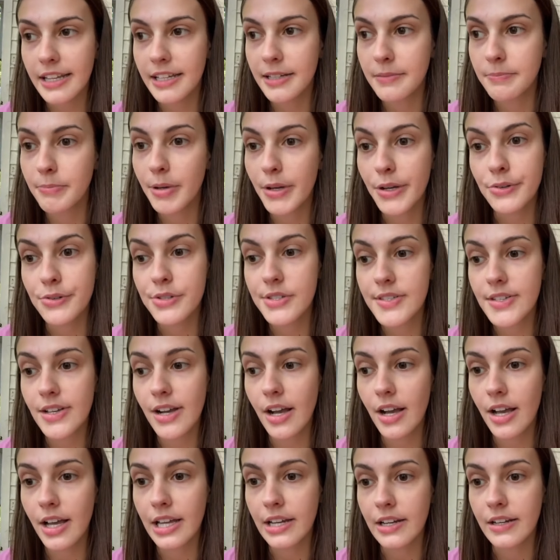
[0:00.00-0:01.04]
can post
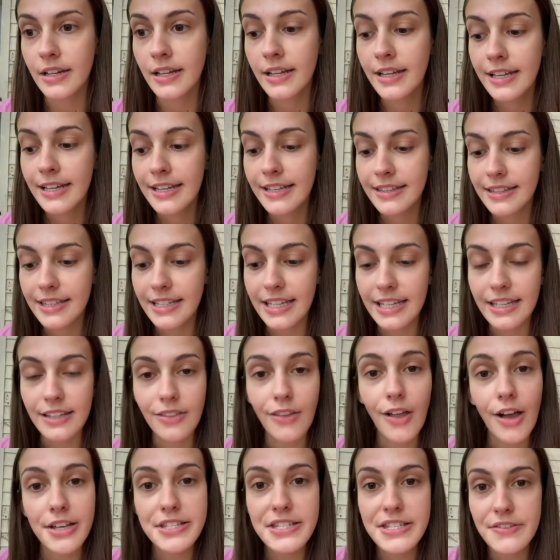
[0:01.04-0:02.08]
on the
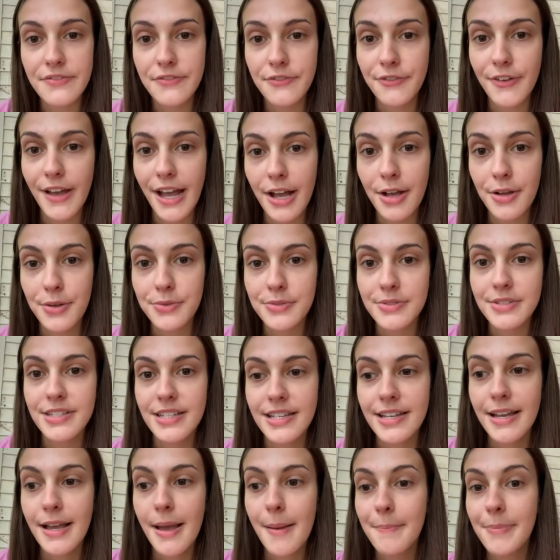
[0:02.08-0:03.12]
Lost and Found
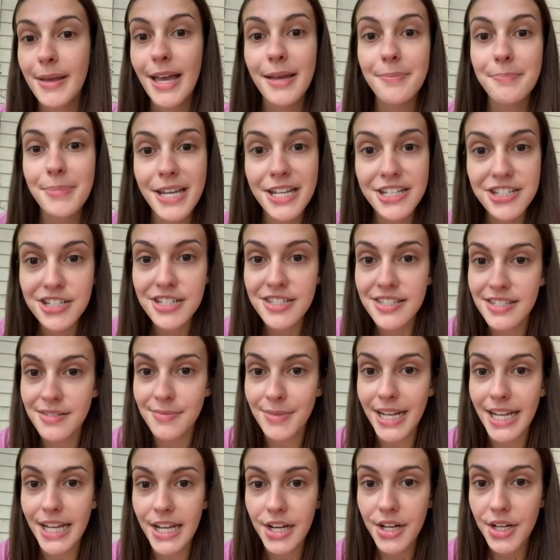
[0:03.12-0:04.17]
pet pages in
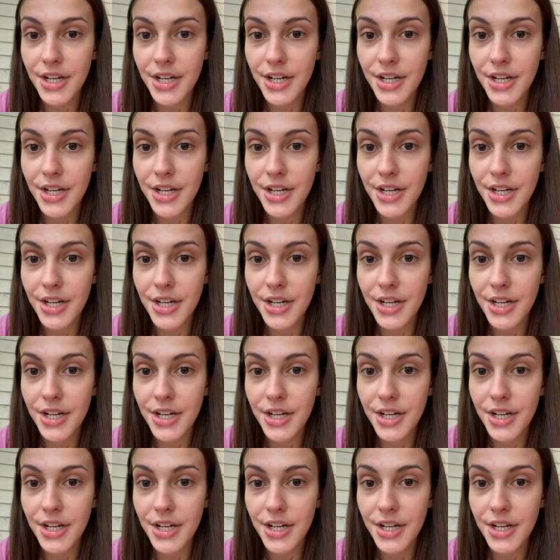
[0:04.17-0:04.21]
my